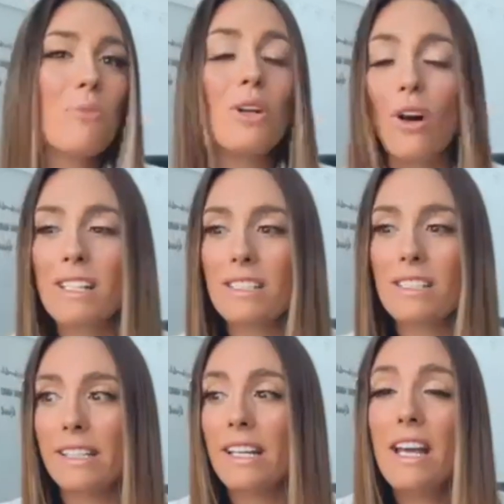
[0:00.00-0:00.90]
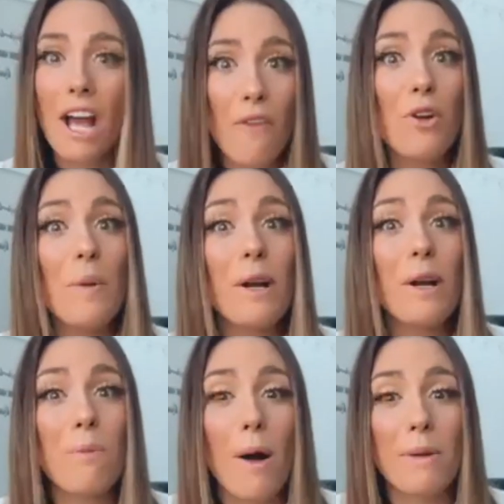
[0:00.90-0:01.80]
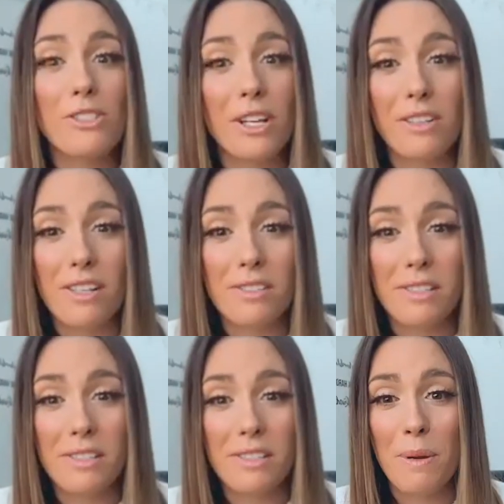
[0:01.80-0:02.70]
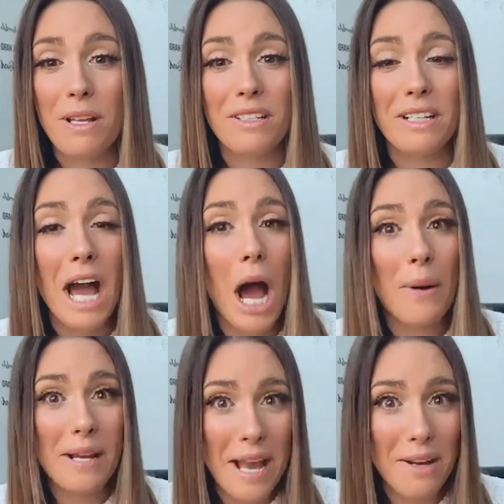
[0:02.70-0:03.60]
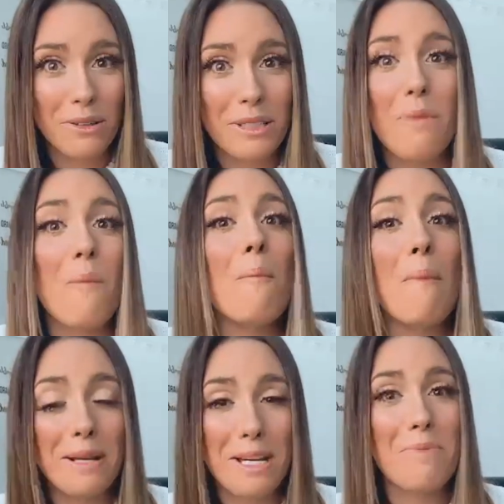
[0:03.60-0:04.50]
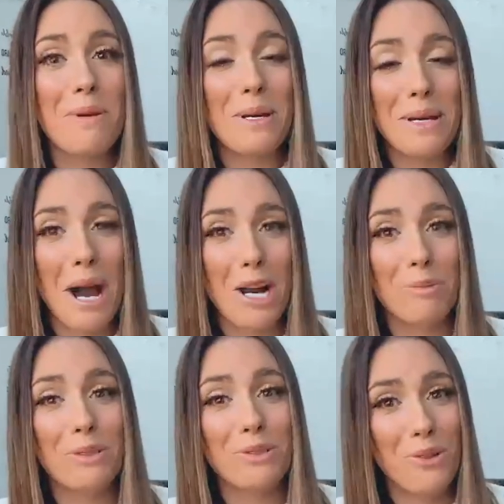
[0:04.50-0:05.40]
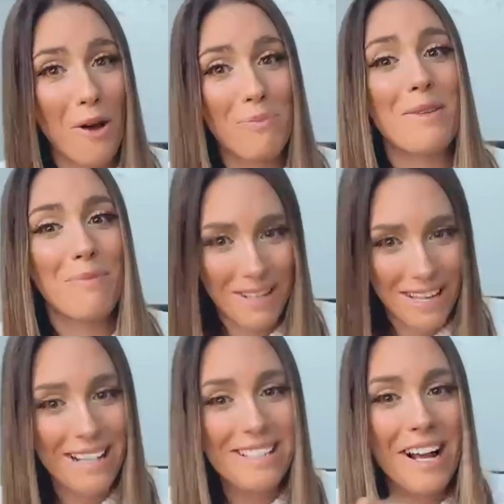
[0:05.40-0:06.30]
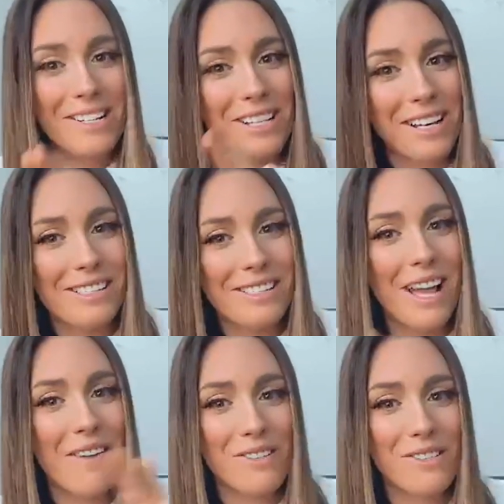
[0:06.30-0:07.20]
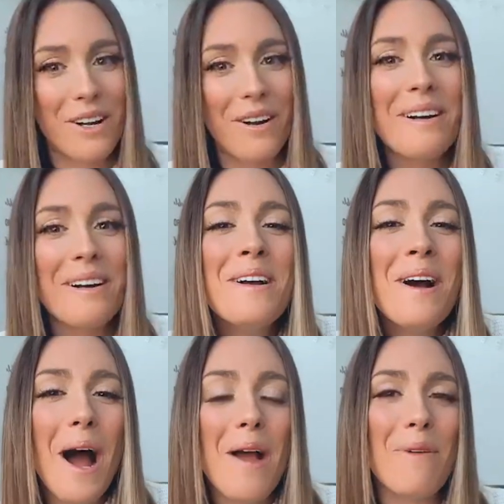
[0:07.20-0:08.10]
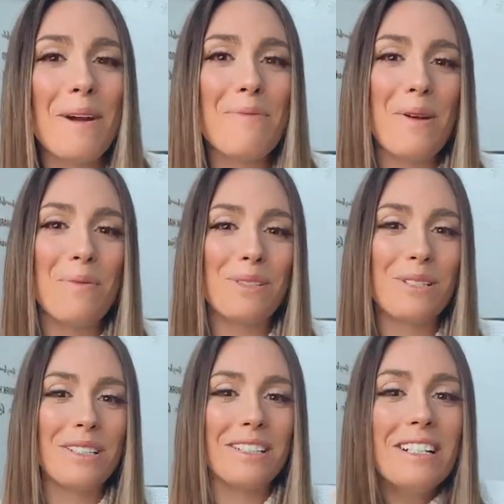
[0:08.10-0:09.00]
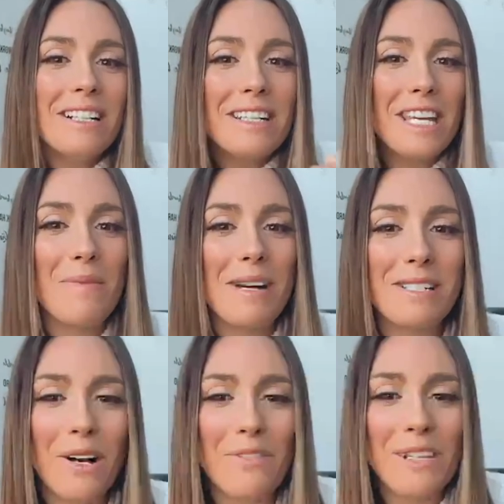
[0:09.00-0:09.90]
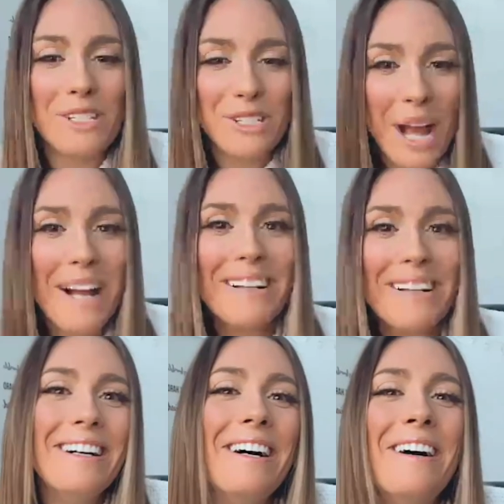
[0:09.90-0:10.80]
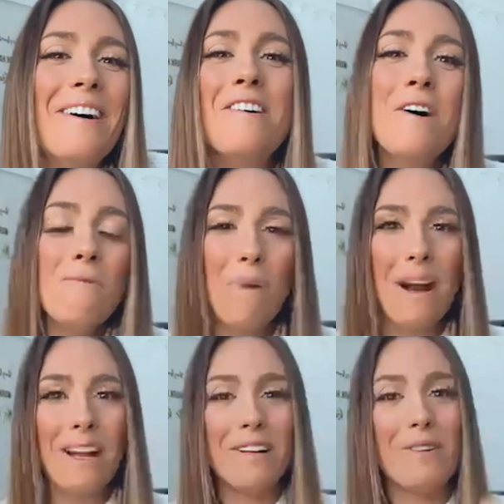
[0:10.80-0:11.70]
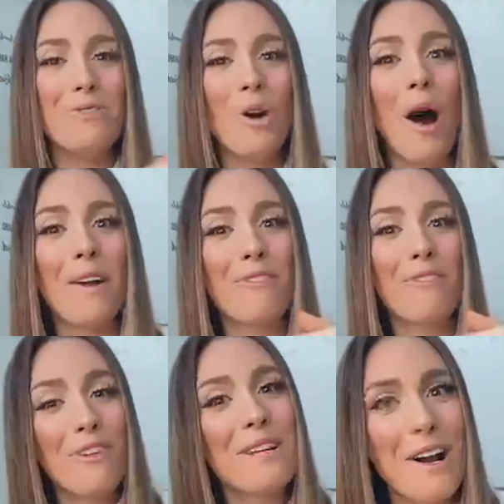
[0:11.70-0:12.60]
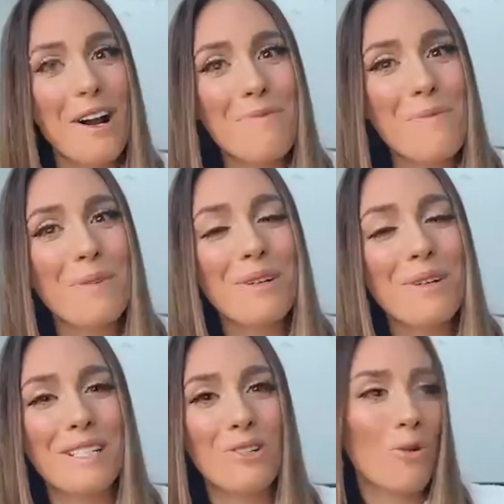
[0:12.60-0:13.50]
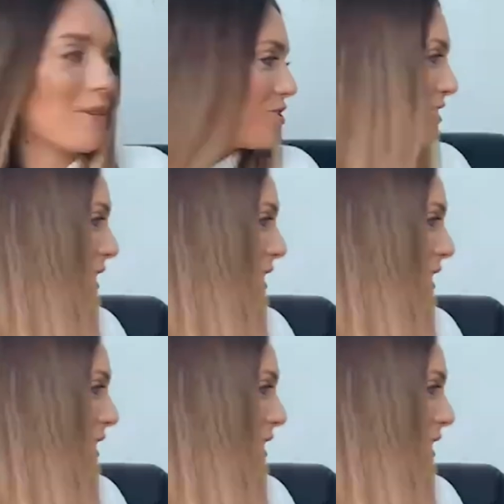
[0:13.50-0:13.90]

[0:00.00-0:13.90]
But honestly, every week I'll probably share an unsolicited opinion and how I handled it. Might keep me accountable to not being, yes, hashtag Savage Sarah. I might be able to keep myself in check by not freaking out at people because I know I'm going to